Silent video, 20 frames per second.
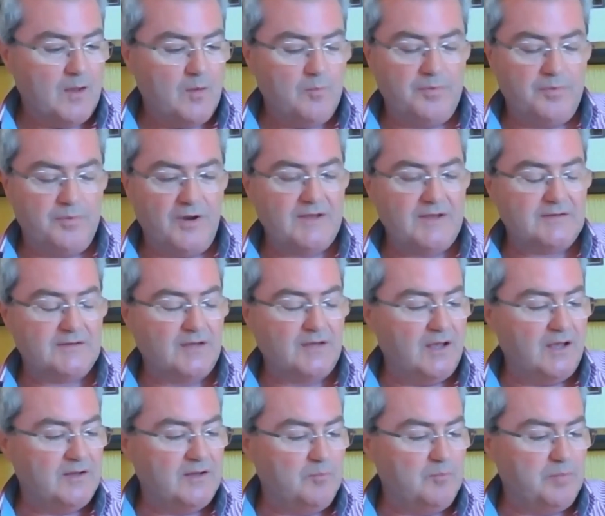
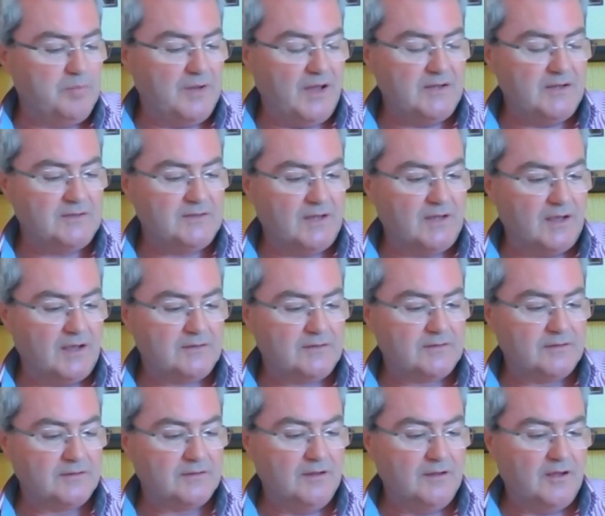Bright-eyed and blind-eyed,
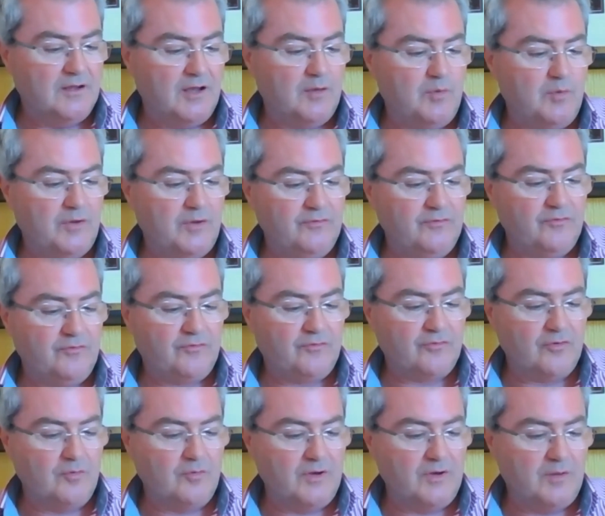I wasn't
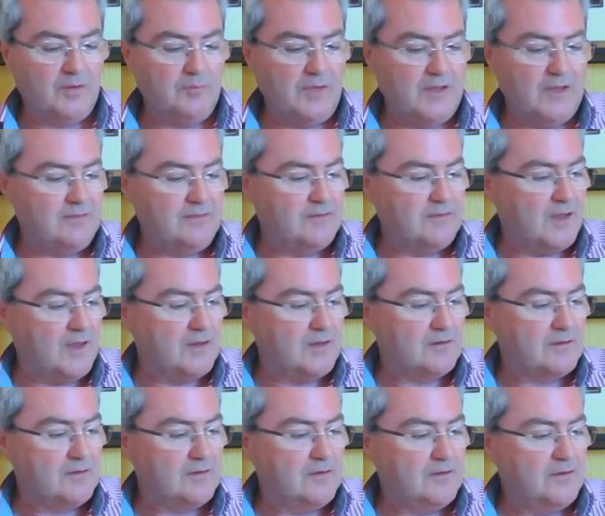sure what he meant then,
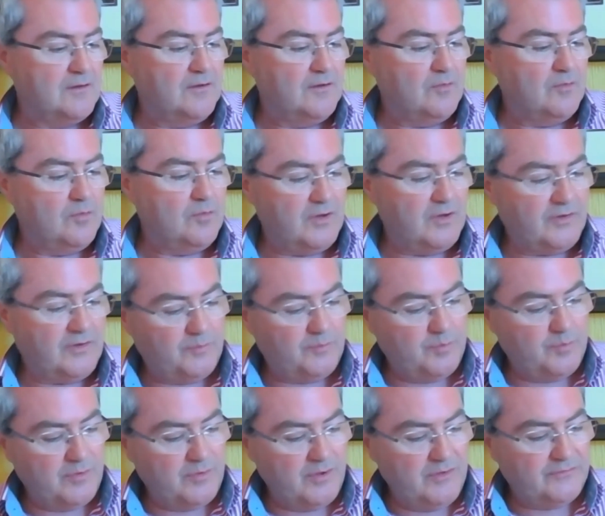what
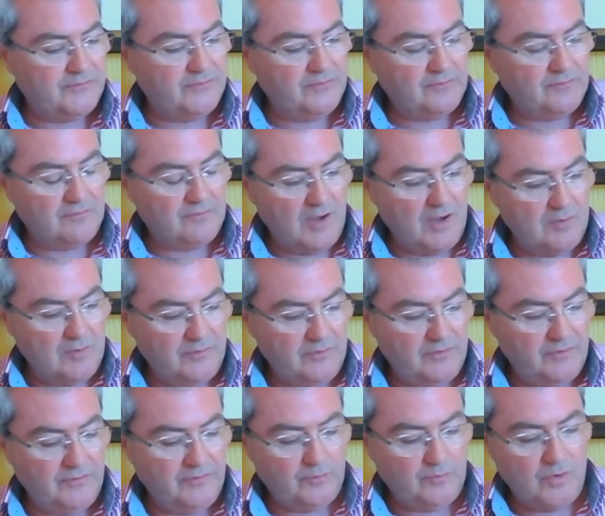experiences grounded
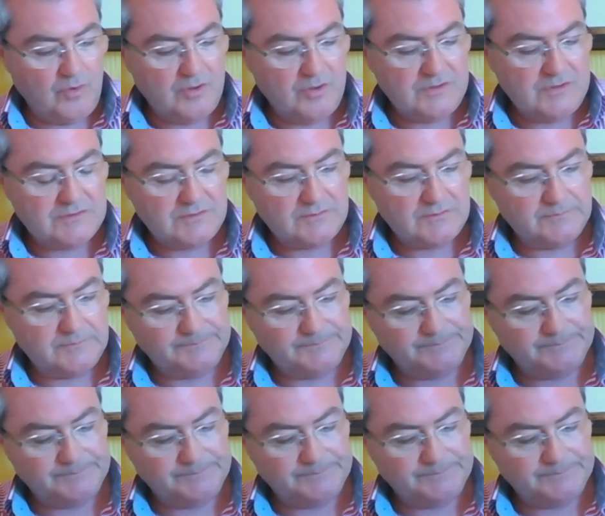his words.